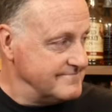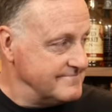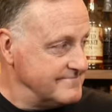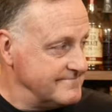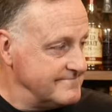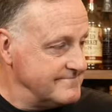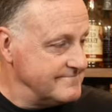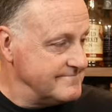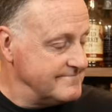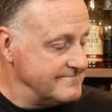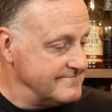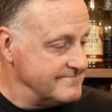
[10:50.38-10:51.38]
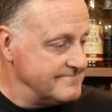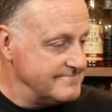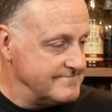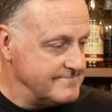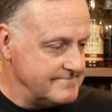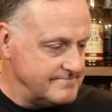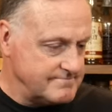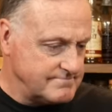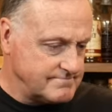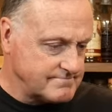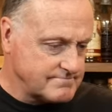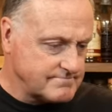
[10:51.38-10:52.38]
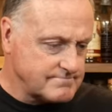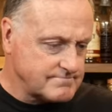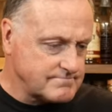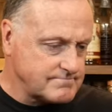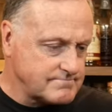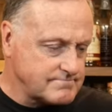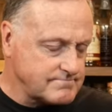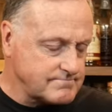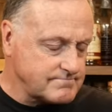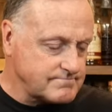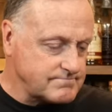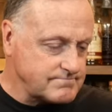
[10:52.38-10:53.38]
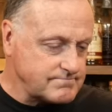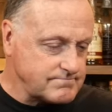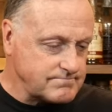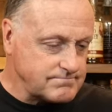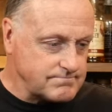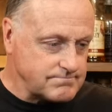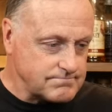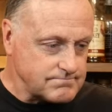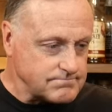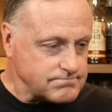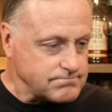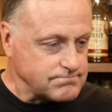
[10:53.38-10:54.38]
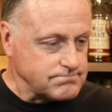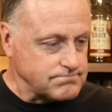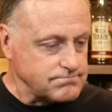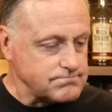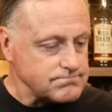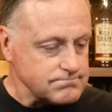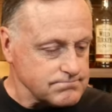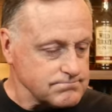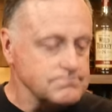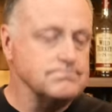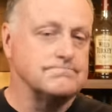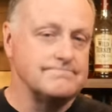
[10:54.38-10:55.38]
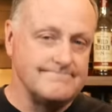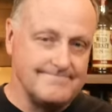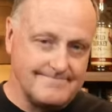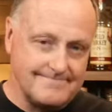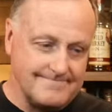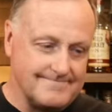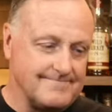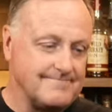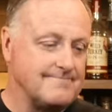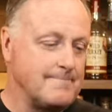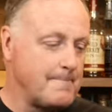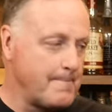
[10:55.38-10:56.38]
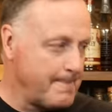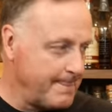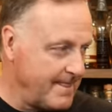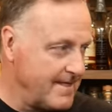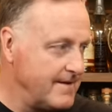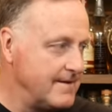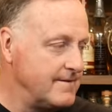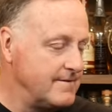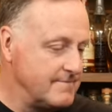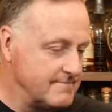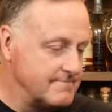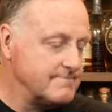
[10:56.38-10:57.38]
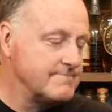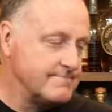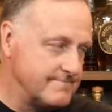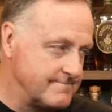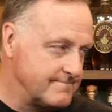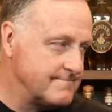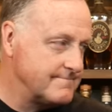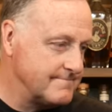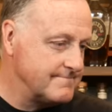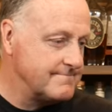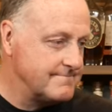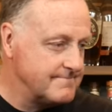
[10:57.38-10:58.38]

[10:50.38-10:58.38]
This person isn't speaking.